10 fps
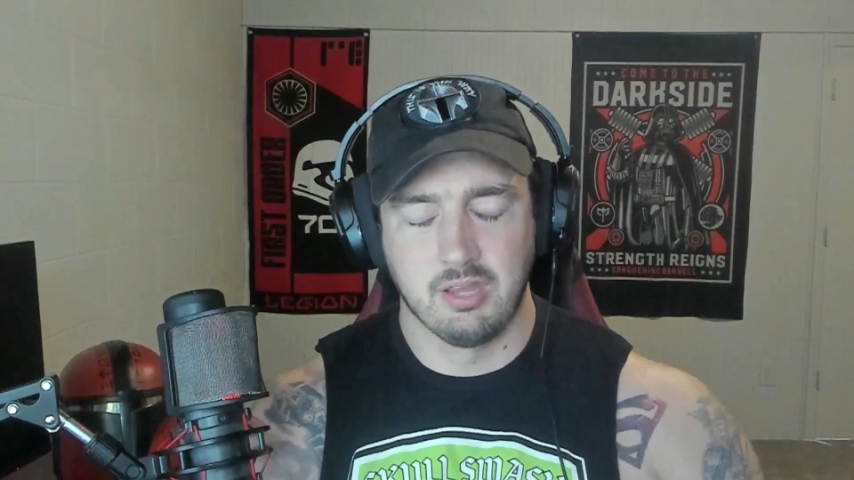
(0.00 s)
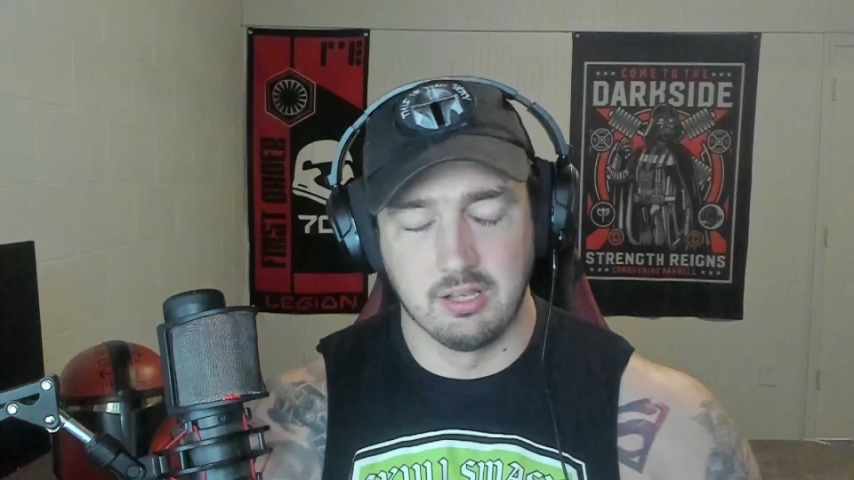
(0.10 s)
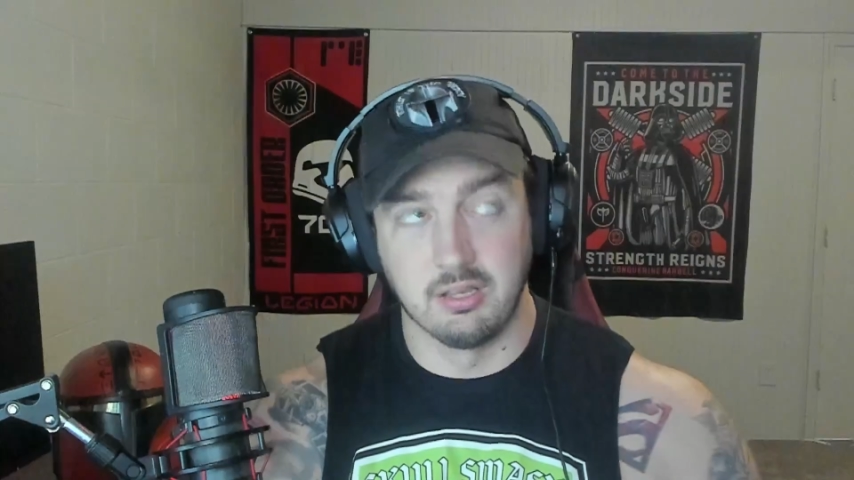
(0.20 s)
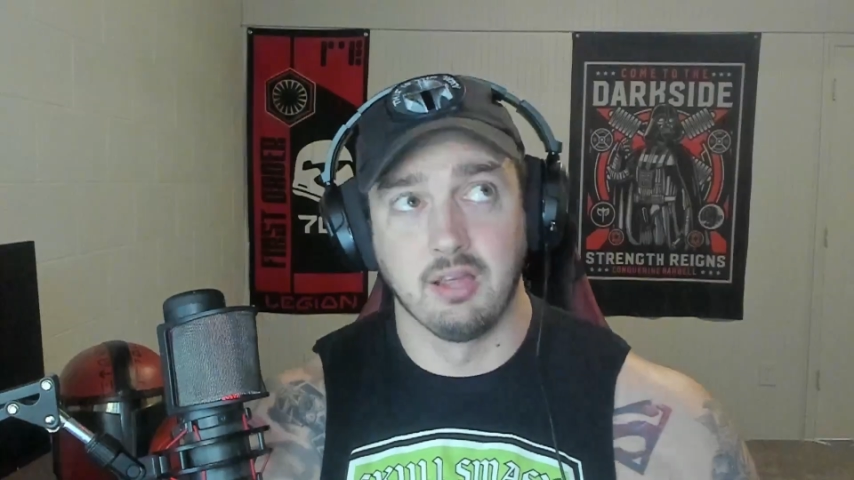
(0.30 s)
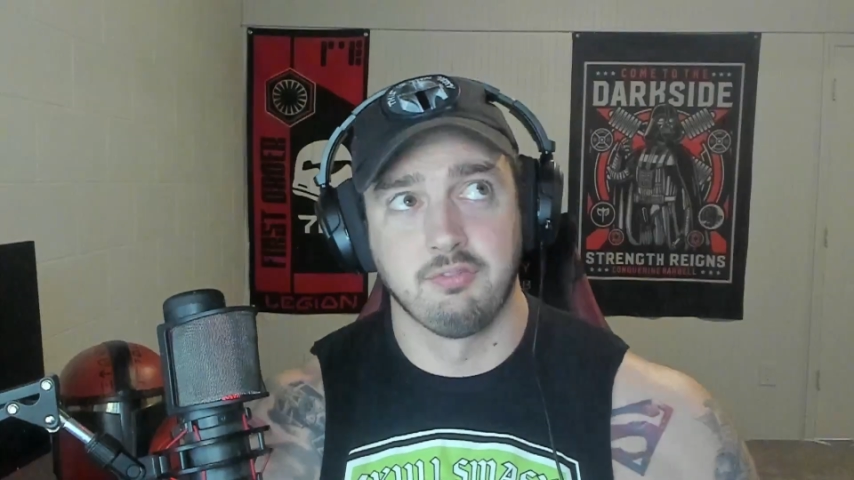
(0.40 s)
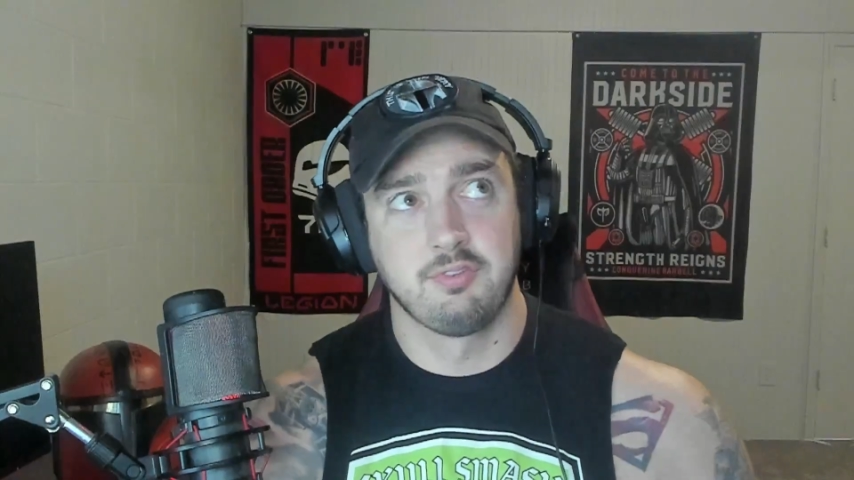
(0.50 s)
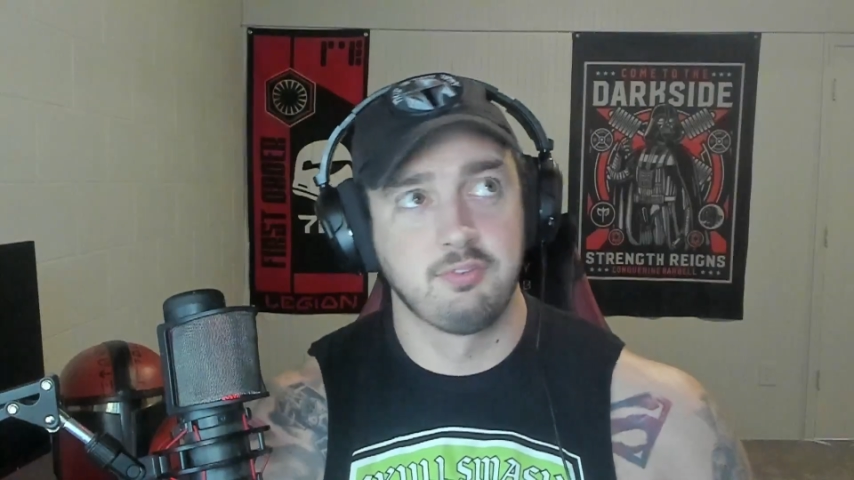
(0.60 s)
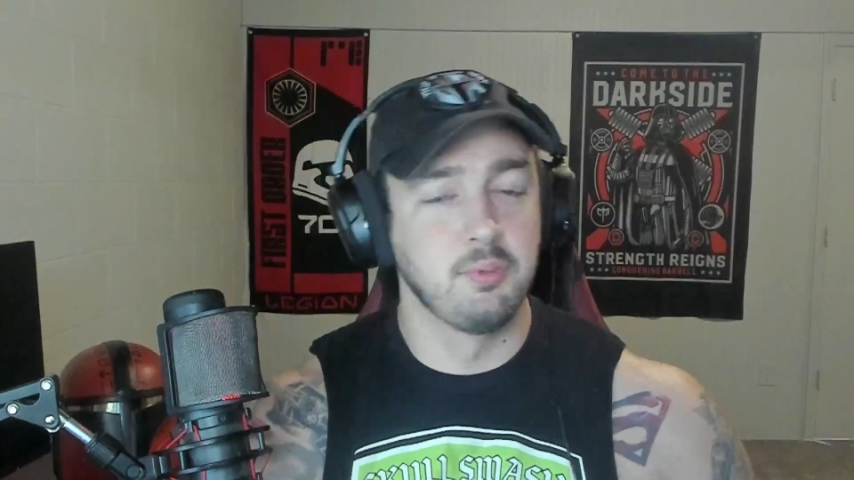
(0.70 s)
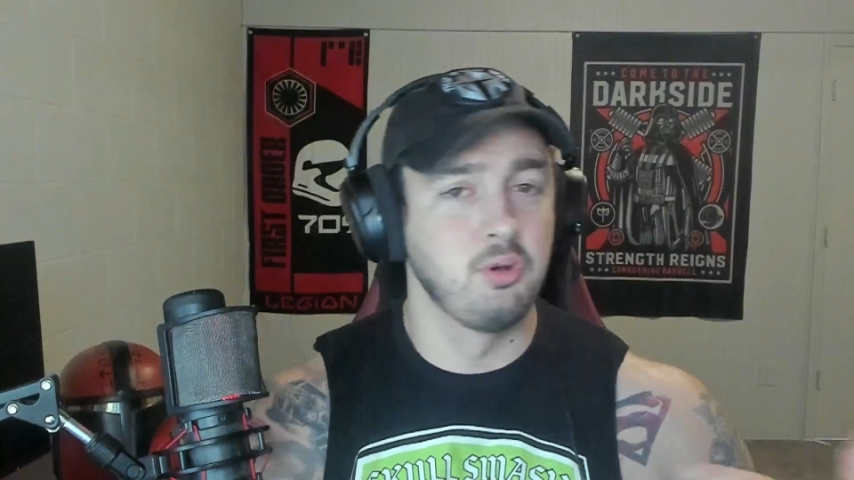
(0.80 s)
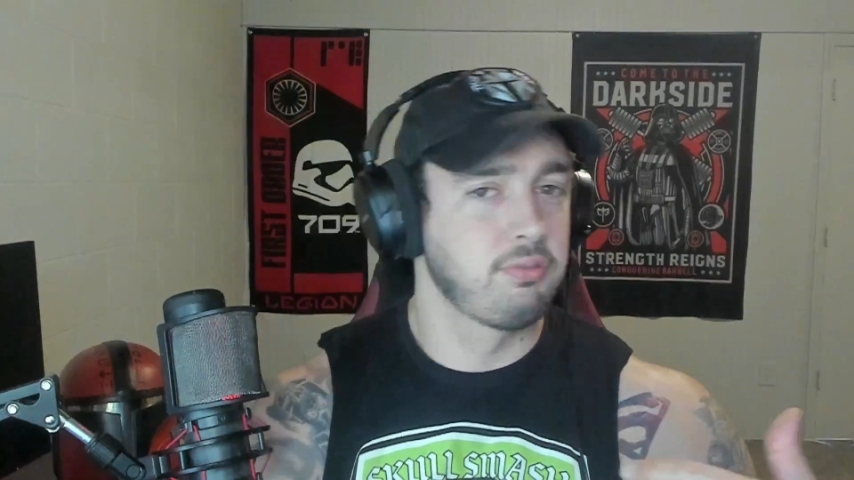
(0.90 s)
enough
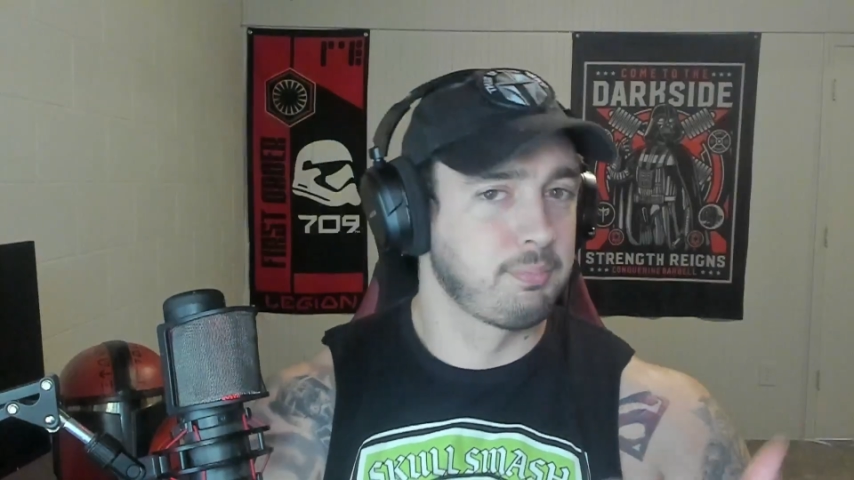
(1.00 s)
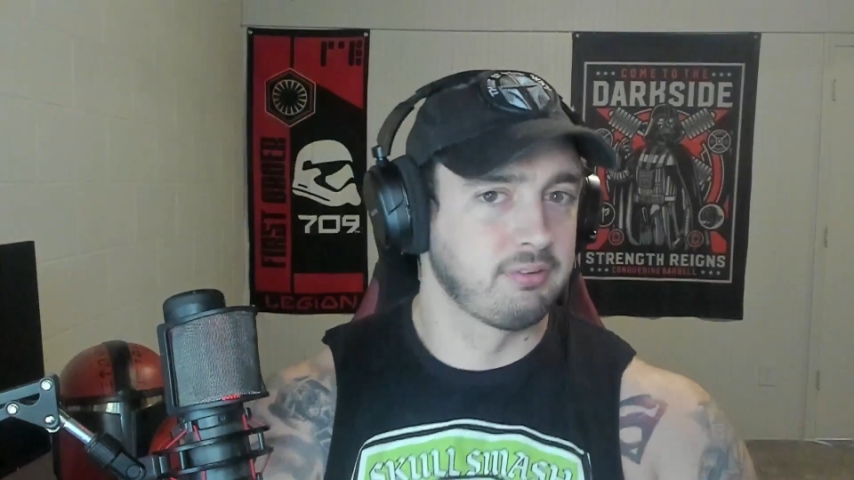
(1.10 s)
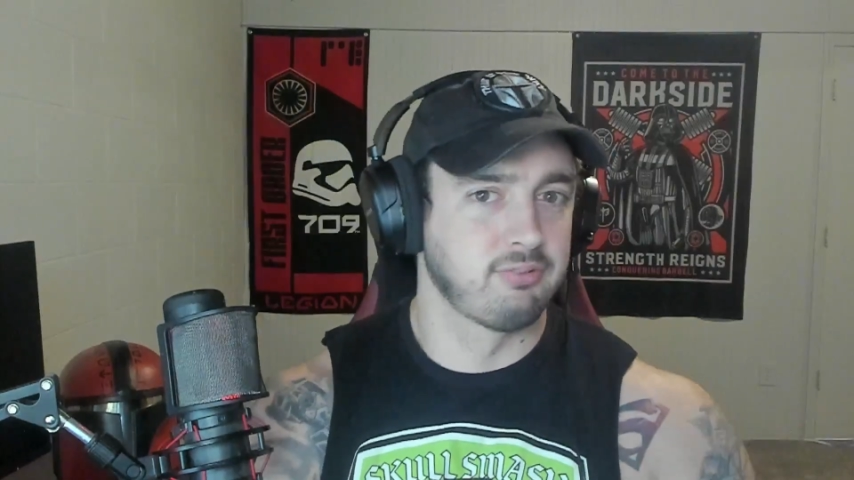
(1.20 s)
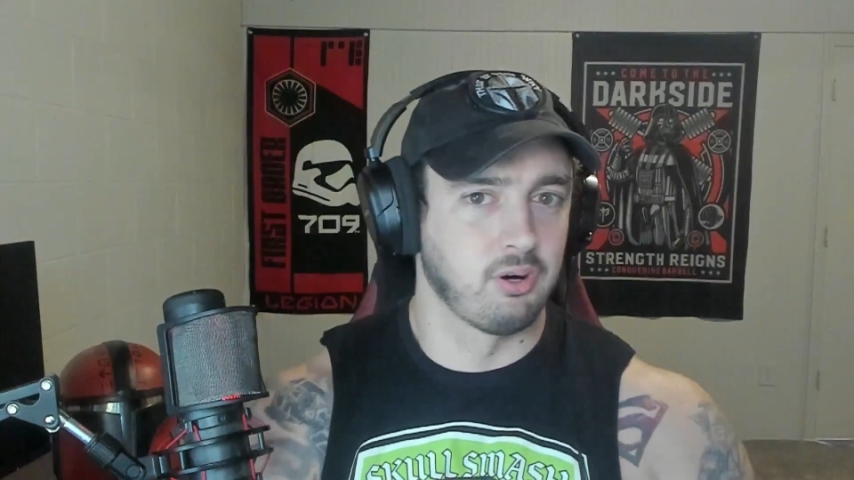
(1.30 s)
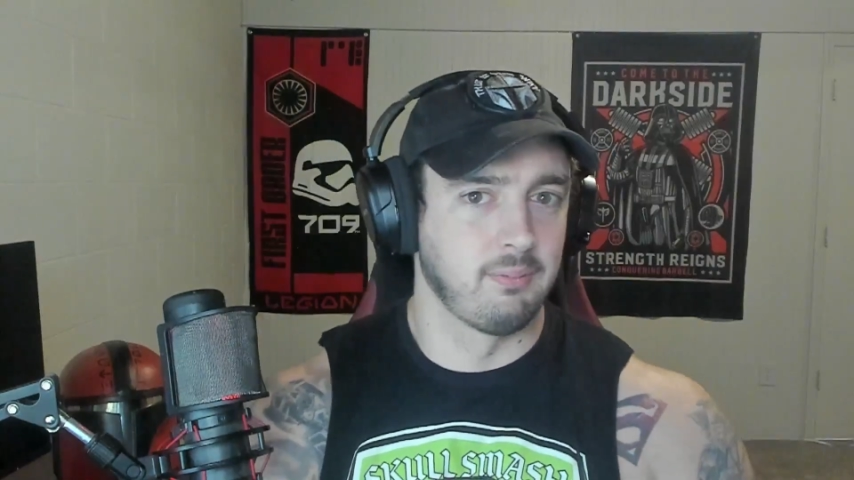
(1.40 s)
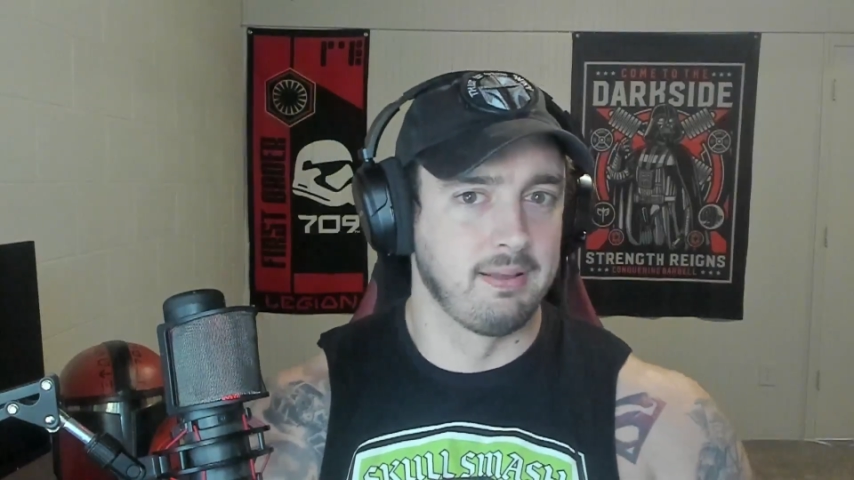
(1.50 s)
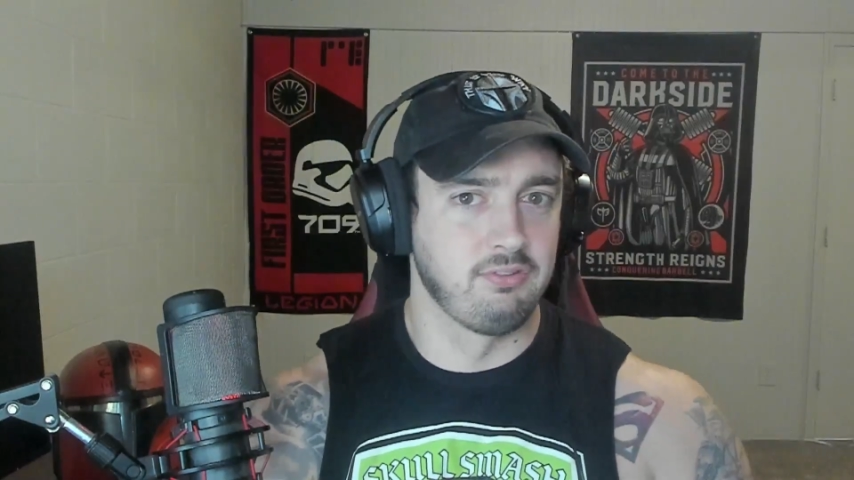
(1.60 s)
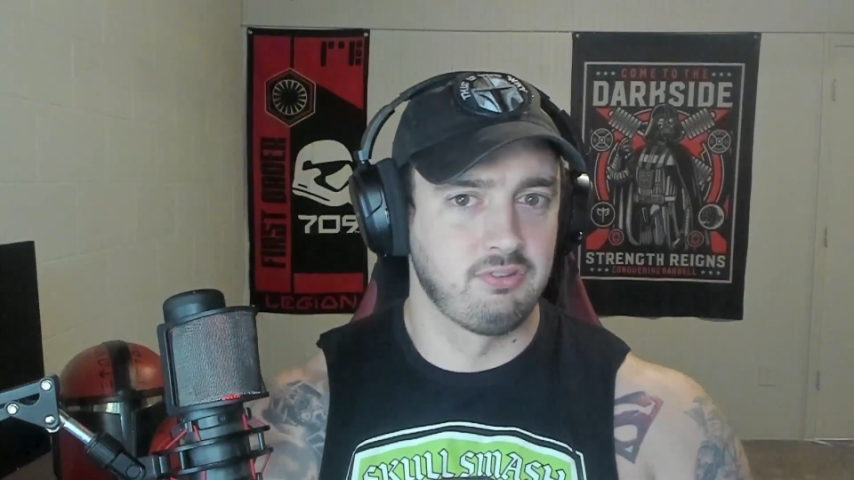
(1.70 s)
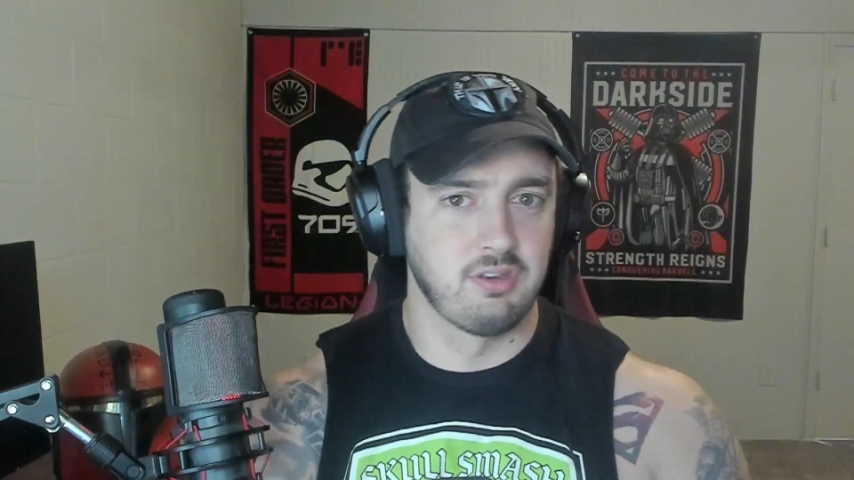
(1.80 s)
smooth performance to